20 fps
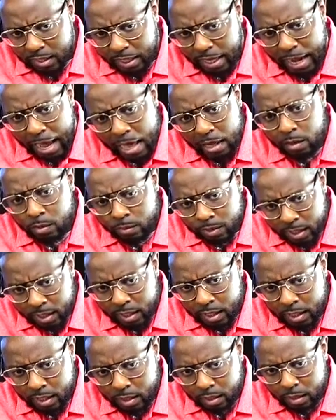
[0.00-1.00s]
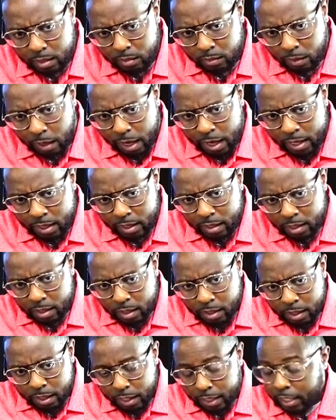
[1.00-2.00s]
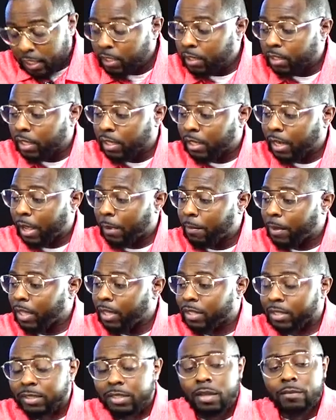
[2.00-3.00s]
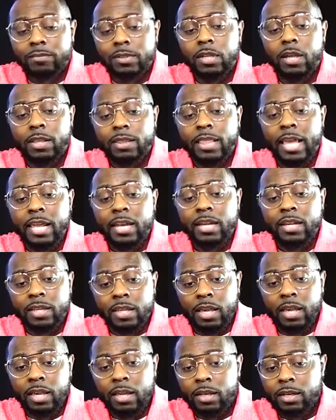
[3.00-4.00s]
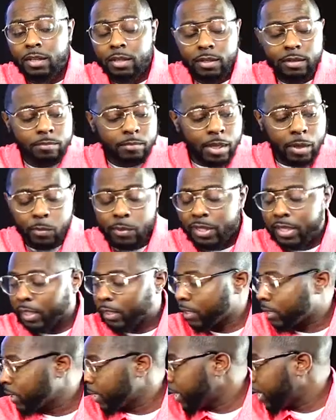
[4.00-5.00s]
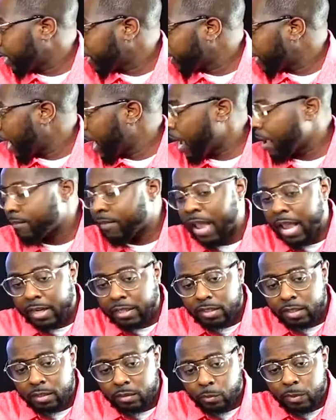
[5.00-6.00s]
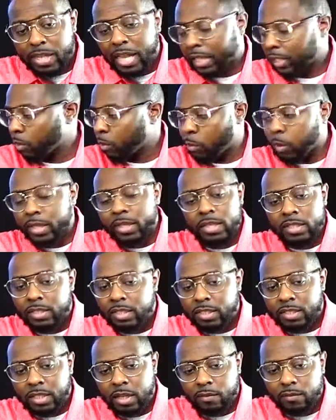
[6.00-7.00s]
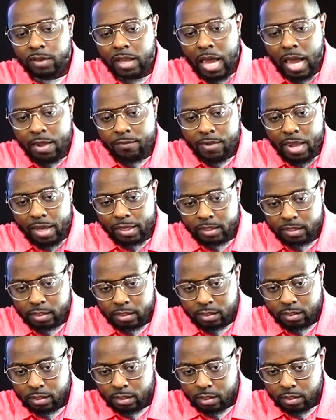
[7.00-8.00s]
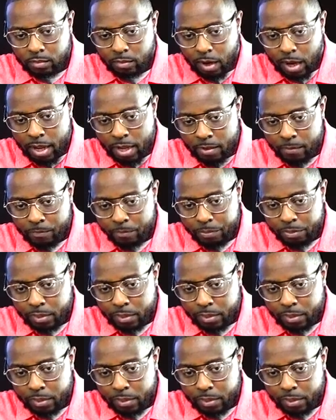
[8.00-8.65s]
Like, I don't get it, right? And he looking like, man, the stuff they didn't get, man, we get to see here live action. We got the witnesses stuff, live action, right?